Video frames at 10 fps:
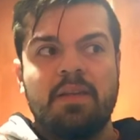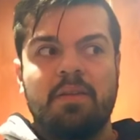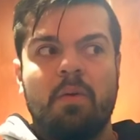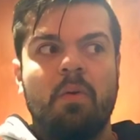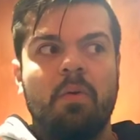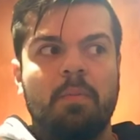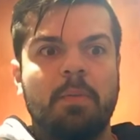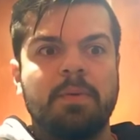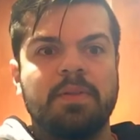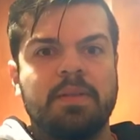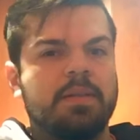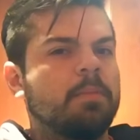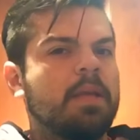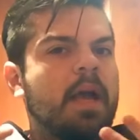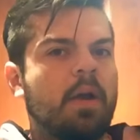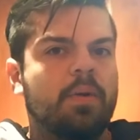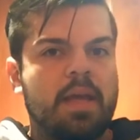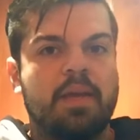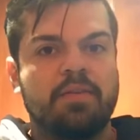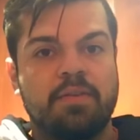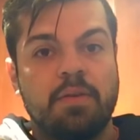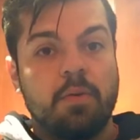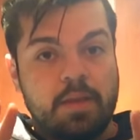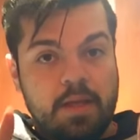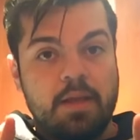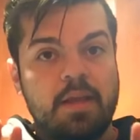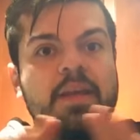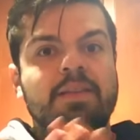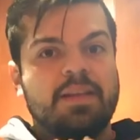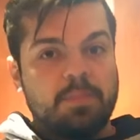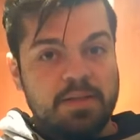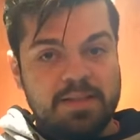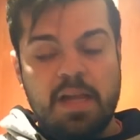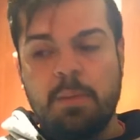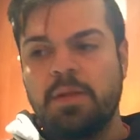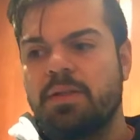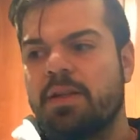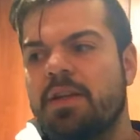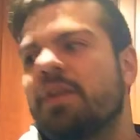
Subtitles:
Their whole purpose is to be outcasts. Okay, that's been established.